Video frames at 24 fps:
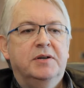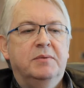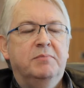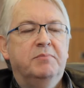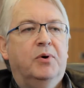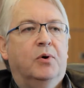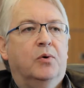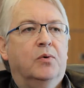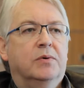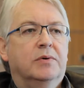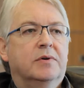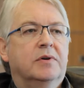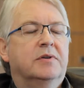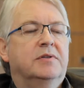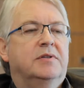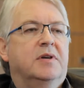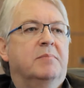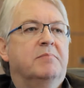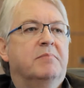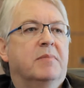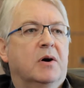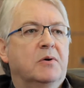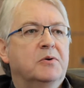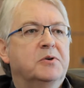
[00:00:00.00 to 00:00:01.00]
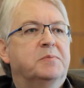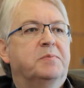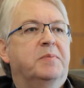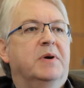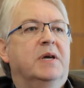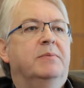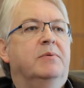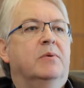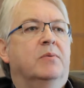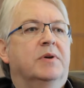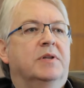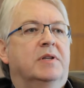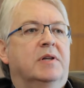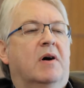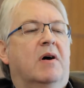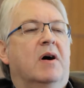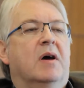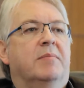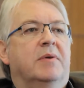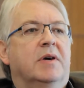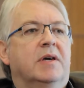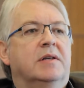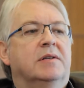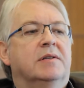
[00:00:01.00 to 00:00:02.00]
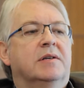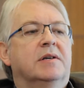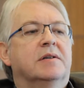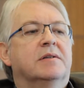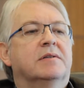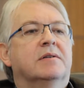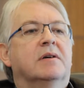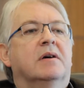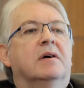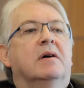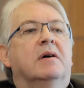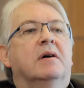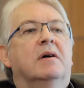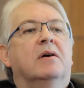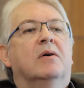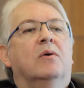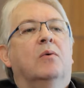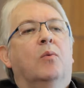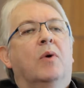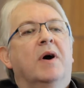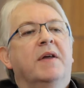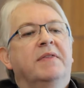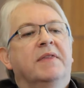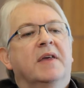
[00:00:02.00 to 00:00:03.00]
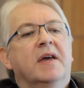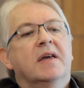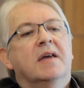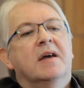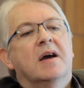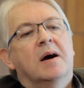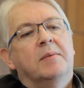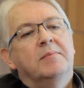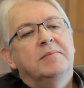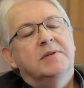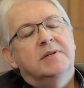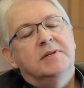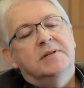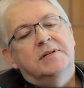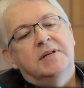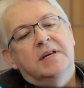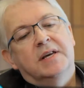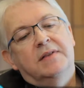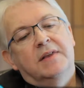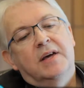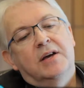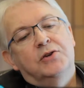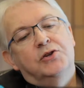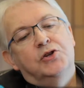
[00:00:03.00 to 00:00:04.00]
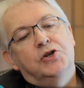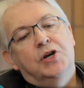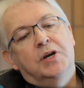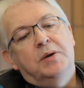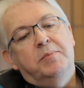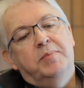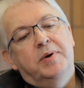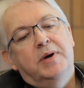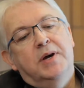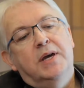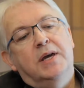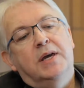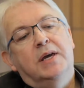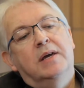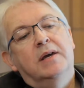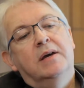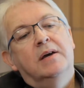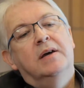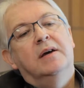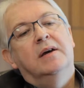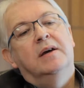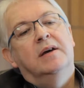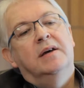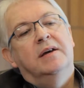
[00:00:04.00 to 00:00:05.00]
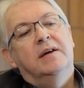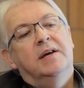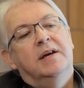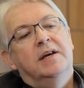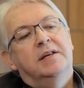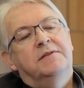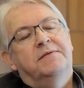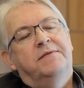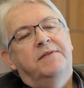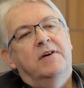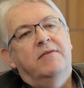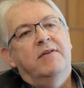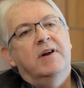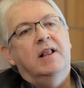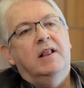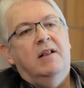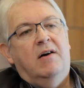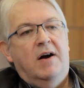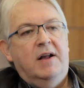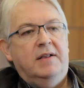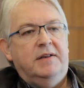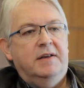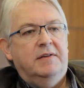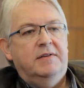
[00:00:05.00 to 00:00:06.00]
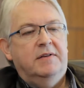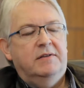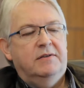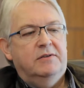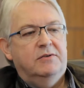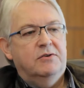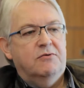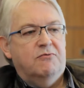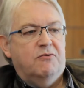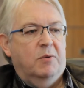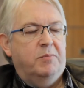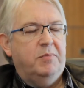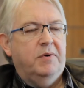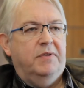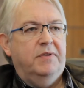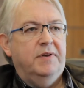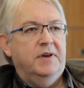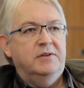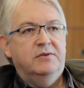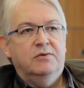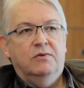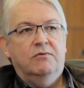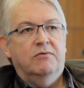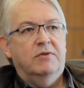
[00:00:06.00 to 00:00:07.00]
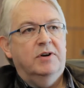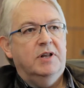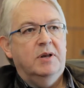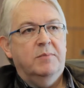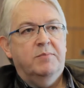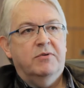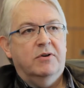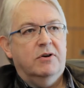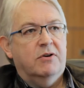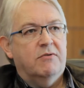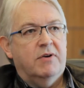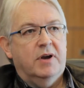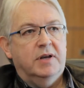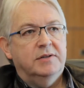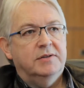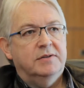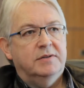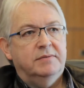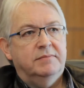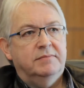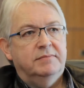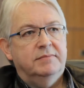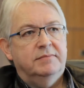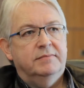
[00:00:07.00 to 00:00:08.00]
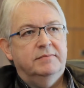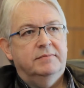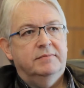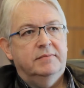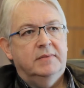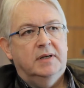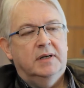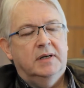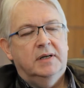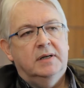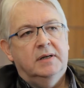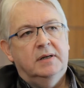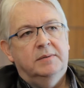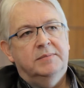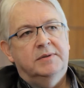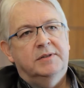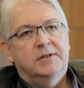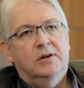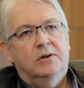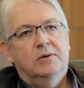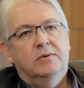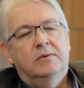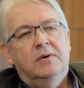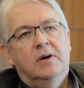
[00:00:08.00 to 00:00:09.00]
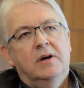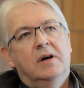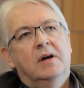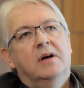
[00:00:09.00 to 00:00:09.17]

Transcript: important because in most people with diabetes, when they come to see their GP, it's very likely that the neuropathy has already progressed. So